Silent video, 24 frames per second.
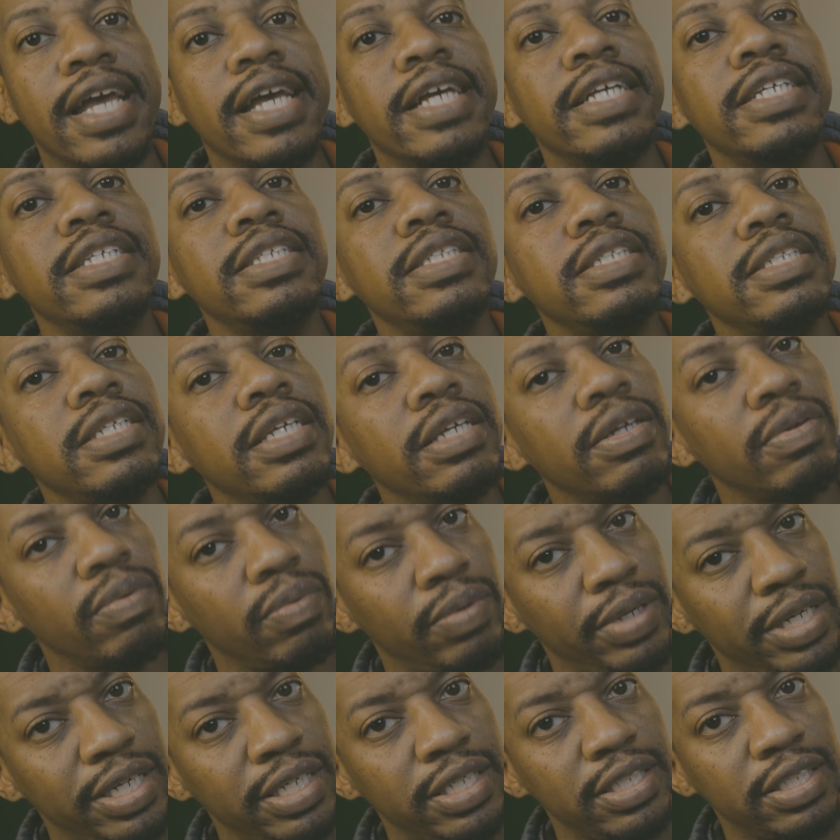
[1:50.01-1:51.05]

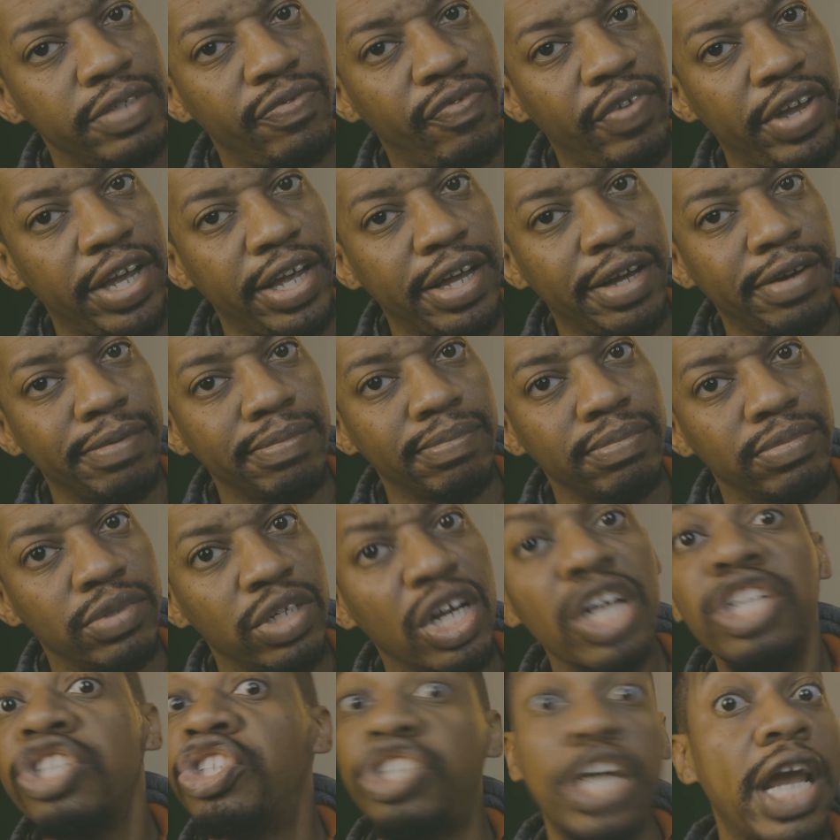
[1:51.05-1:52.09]
series, fam.
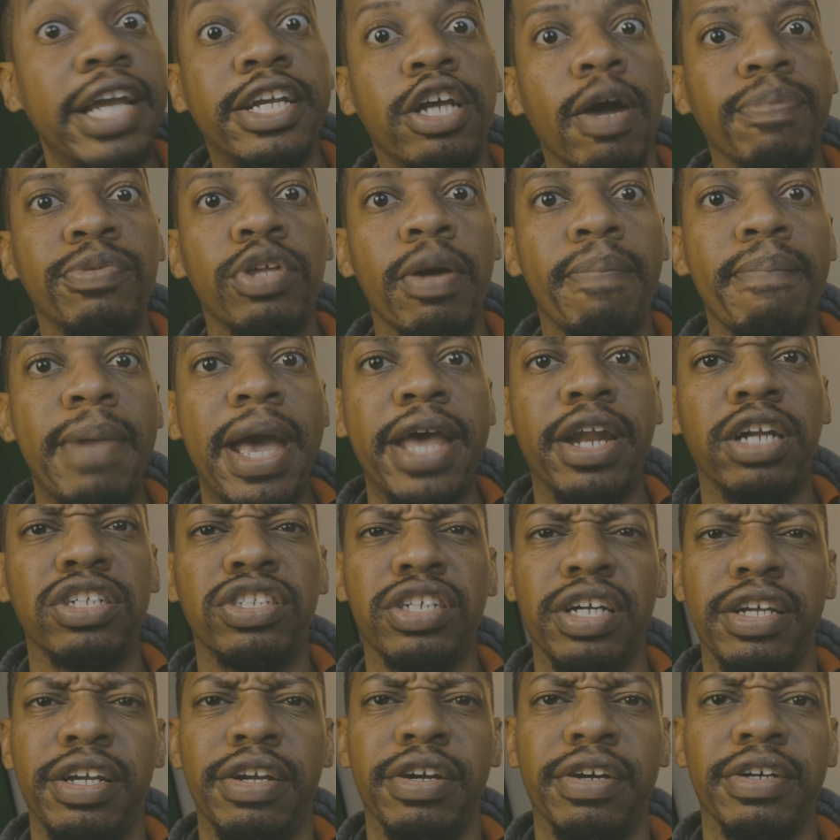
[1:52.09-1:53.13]
Jacob the
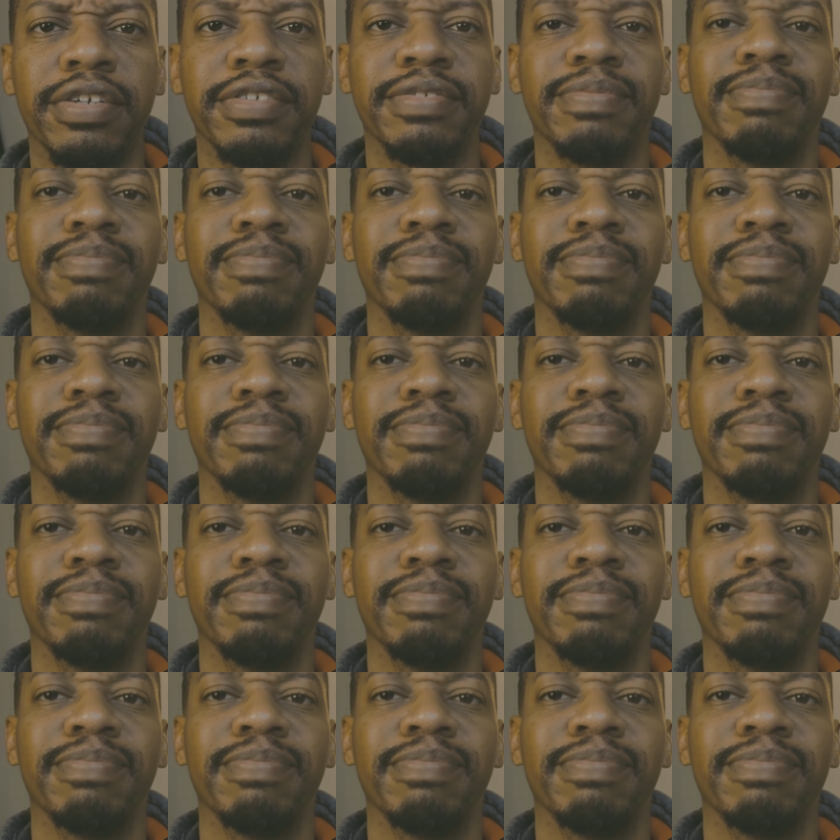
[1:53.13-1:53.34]
manager here.